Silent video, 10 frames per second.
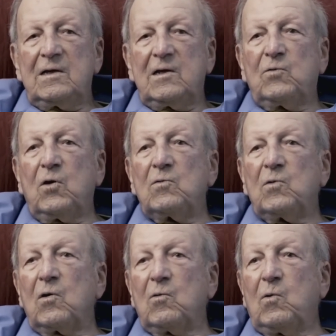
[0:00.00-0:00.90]
in World
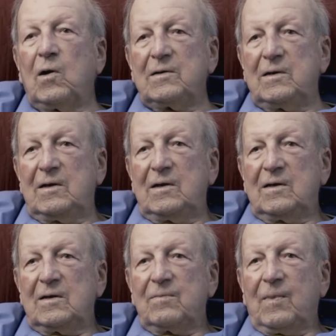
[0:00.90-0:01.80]
War
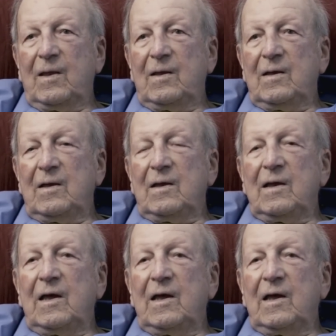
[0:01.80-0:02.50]
I.